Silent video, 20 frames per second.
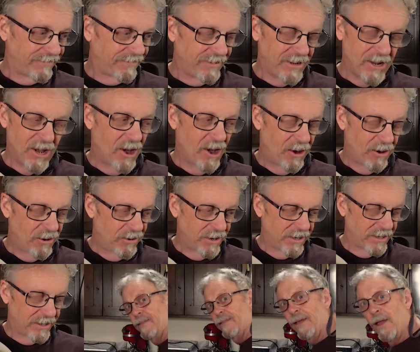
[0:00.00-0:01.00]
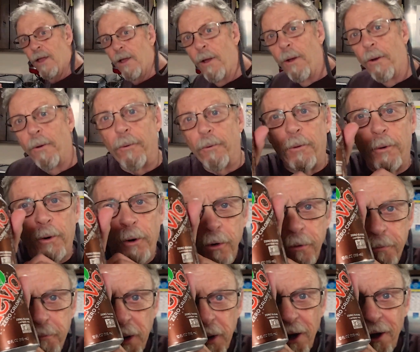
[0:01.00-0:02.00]
No.
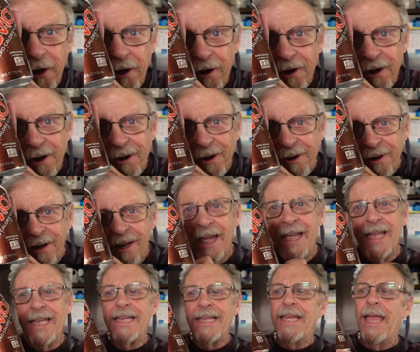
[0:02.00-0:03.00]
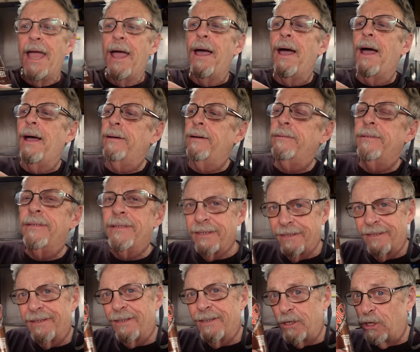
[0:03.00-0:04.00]
Root beer! Yeah,
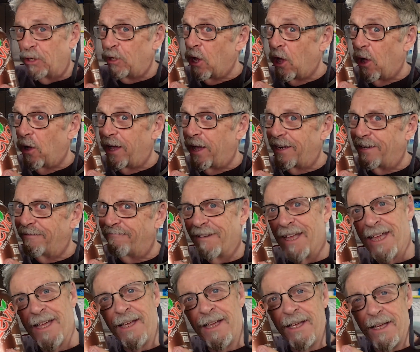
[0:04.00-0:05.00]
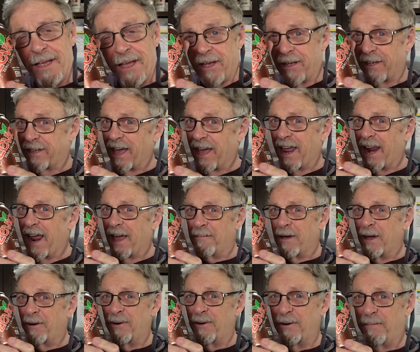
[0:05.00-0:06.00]
you know it. Got out
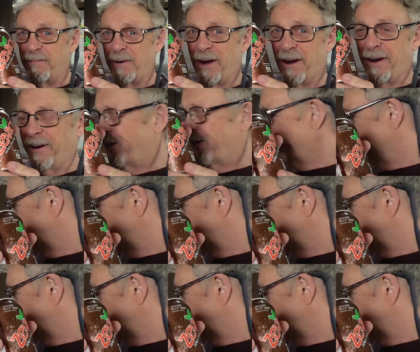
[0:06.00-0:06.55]
my root beer.